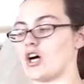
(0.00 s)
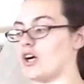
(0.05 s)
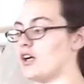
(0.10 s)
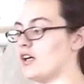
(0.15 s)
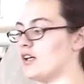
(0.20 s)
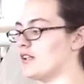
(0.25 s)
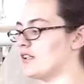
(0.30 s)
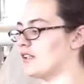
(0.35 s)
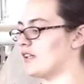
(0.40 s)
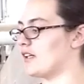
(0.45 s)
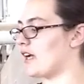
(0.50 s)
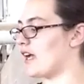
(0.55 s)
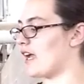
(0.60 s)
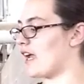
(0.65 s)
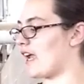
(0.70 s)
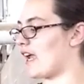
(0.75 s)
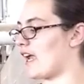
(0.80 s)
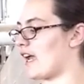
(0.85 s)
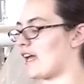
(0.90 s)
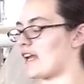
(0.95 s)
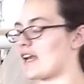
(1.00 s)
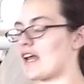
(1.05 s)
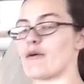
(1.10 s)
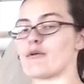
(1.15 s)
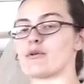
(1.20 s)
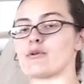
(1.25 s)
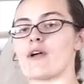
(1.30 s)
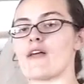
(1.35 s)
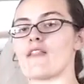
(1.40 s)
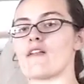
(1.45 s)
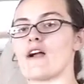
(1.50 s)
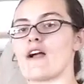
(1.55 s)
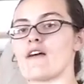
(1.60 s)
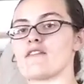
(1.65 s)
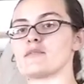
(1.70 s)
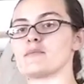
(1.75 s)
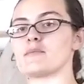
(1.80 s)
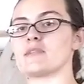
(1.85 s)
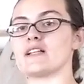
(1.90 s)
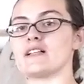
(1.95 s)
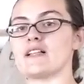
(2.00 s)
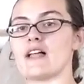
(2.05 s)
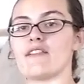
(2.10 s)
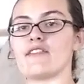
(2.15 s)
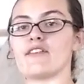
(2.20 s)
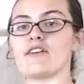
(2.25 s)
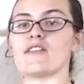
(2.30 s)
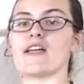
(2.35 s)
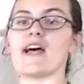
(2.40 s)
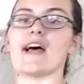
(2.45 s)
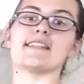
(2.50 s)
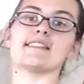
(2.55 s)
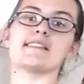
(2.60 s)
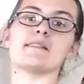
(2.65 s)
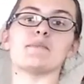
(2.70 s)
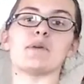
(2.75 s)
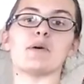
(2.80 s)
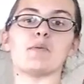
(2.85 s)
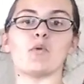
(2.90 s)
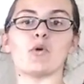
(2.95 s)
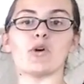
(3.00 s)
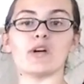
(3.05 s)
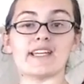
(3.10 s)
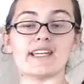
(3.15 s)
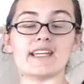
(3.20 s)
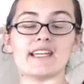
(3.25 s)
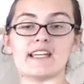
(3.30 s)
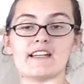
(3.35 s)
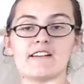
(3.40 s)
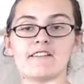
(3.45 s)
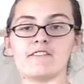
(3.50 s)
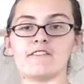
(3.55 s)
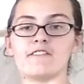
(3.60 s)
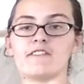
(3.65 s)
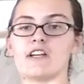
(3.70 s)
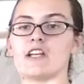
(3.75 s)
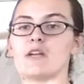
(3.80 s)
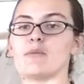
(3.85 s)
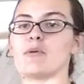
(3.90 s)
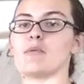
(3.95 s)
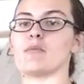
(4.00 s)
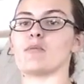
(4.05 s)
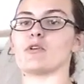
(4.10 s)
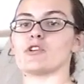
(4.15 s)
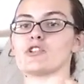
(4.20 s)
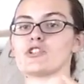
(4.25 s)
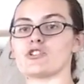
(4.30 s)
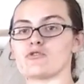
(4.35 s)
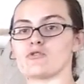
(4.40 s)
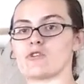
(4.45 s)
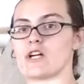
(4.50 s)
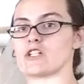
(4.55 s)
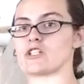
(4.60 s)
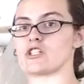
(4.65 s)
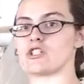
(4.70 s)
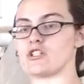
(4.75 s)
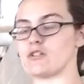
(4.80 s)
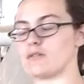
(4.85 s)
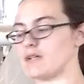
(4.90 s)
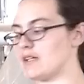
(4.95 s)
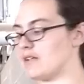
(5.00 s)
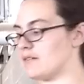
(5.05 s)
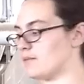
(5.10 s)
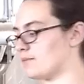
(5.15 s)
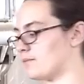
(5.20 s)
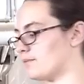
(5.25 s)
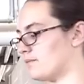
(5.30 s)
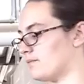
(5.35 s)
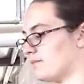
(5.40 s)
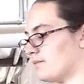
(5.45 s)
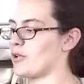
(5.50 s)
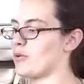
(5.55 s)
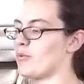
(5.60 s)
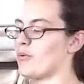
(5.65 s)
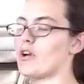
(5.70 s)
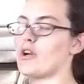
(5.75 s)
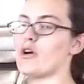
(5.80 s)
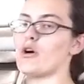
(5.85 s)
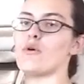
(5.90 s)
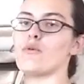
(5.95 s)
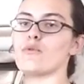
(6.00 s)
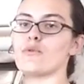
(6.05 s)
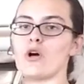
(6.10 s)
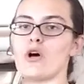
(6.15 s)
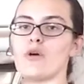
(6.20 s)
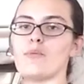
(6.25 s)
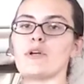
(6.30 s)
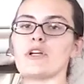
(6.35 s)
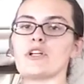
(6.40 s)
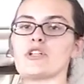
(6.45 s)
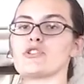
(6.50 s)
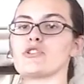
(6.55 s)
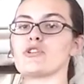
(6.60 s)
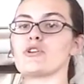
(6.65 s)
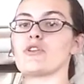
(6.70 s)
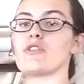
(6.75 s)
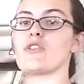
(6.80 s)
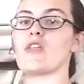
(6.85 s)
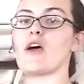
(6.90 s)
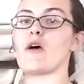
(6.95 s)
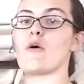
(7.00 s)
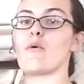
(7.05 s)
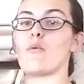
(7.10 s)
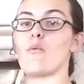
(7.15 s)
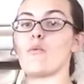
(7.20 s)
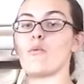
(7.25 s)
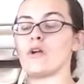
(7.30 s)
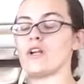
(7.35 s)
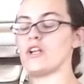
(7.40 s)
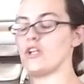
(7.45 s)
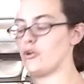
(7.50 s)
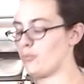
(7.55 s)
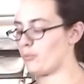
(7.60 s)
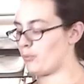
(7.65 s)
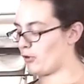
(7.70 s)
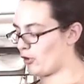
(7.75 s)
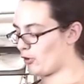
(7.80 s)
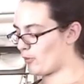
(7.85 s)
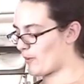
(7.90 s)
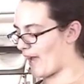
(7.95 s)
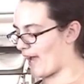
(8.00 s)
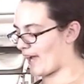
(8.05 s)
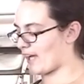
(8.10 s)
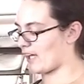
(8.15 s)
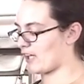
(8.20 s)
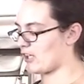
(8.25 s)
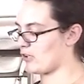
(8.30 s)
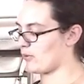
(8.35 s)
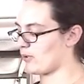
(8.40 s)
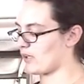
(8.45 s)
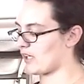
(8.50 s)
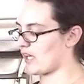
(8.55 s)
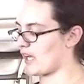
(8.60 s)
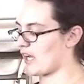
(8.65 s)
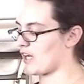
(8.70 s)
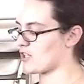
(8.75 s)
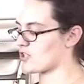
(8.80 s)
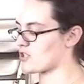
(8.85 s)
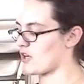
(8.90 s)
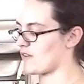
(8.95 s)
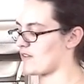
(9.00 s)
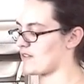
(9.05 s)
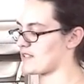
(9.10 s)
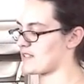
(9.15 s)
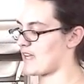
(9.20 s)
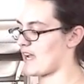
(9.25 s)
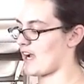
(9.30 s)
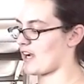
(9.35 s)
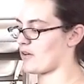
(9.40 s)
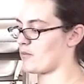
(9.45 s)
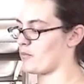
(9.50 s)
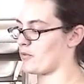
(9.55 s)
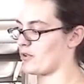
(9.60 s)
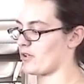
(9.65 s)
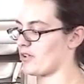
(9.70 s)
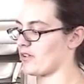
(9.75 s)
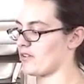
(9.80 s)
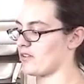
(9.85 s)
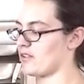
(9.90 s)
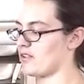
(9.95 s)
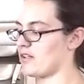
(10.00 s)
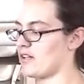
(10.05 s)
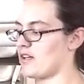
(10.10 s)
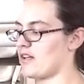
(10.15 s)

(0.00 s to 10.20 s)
jaw, and I would rather have something leather that has a bit more give and a bit more stretch to it. But you want to overall make sure that when you pull back and you engage on this hackamore,